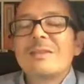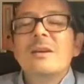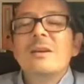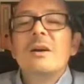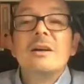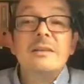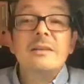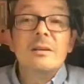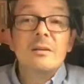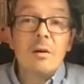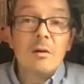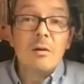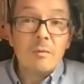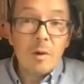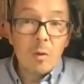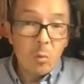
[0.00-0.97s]
the idea
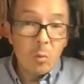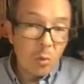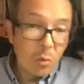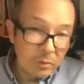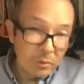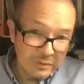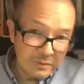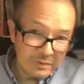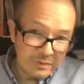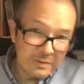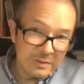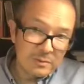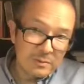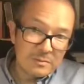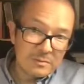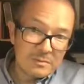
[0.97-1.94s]
of awards
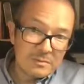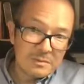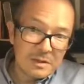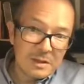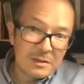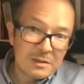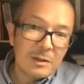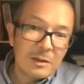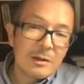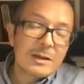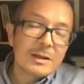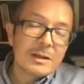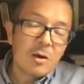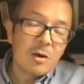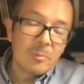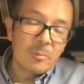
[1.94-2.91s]
still. I don't
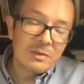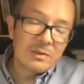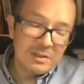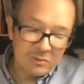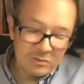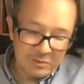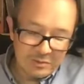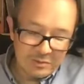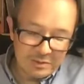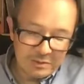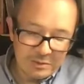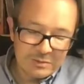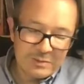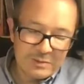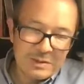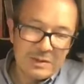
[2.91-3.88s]
like competitions and
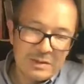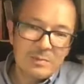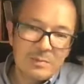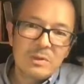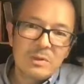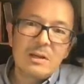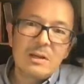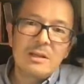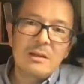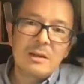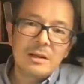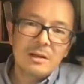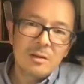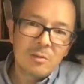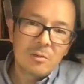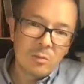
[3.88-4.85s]
contests, but I
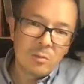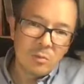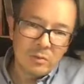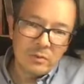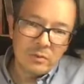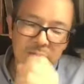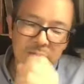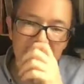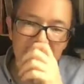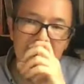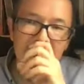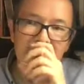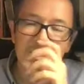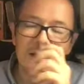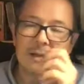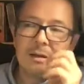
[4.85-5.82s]
like awards.
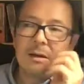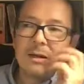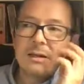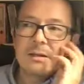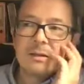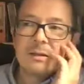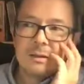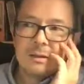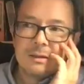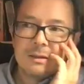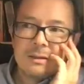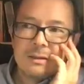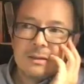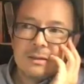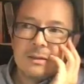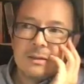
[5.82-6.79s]
I like
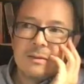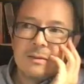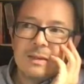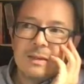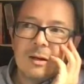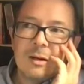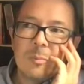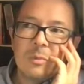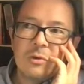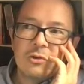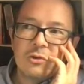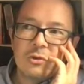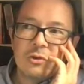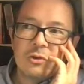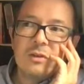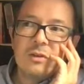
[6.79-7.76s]
the
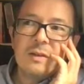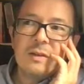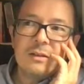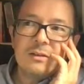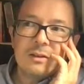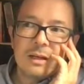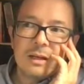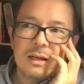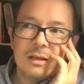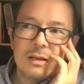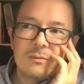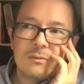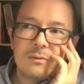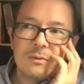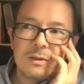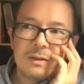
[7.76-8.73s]
opportunity to
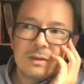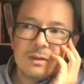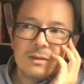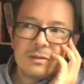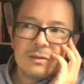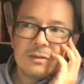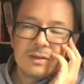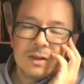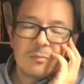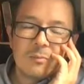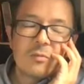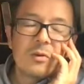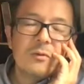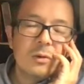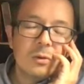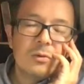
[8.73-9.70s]
have some
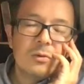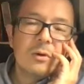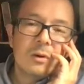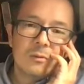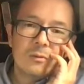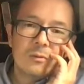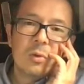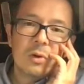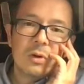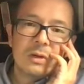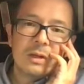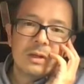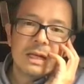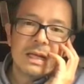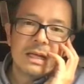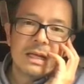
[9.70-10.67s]
review of
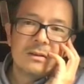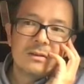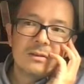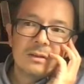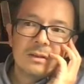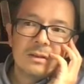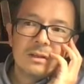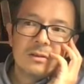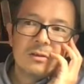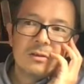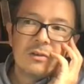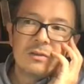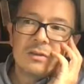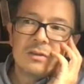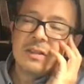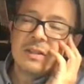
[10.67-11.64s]
work, and
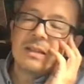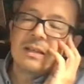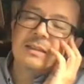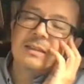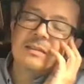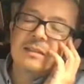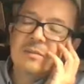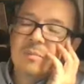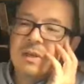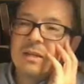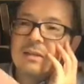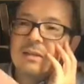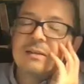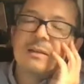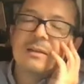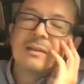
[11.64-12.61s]
not to say this is
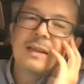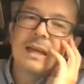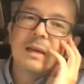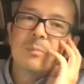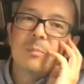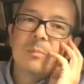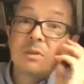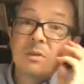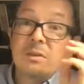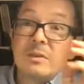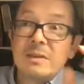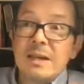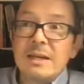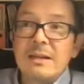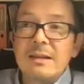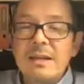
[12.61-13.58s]
better than that, but to
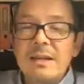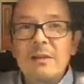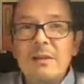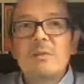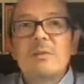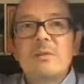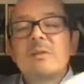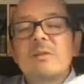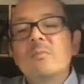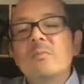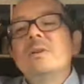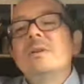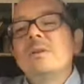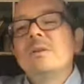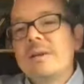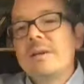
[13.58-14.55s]
say, here are some
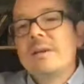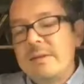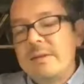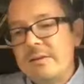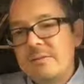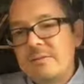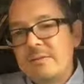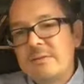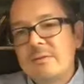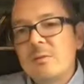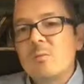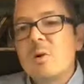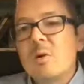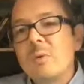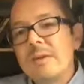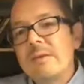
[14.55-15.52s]
really great things, or
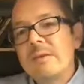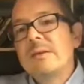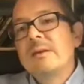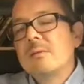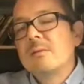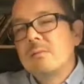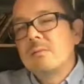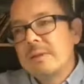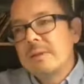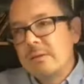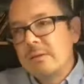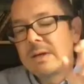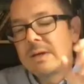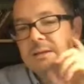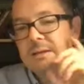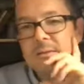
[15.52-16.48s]
what we think are really
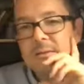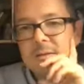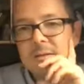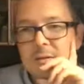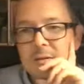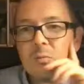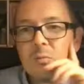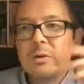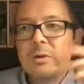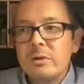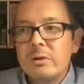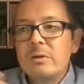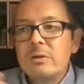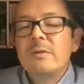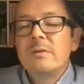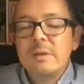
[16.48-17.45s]
great. What do
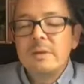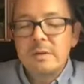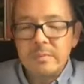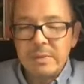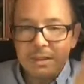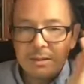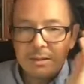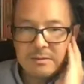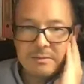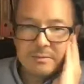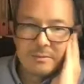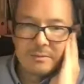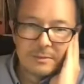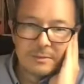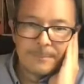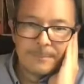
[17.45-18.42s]
you think about it?
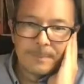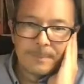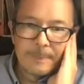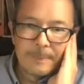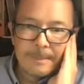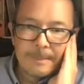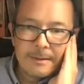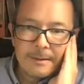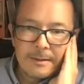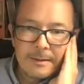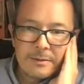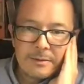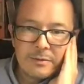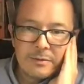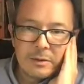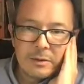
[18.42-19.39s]

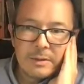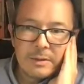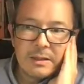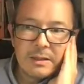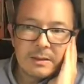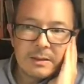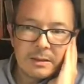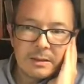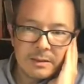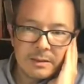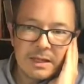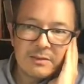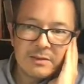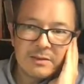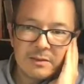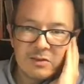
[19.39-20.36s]
And so anything that
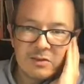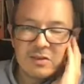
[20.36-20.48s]
has a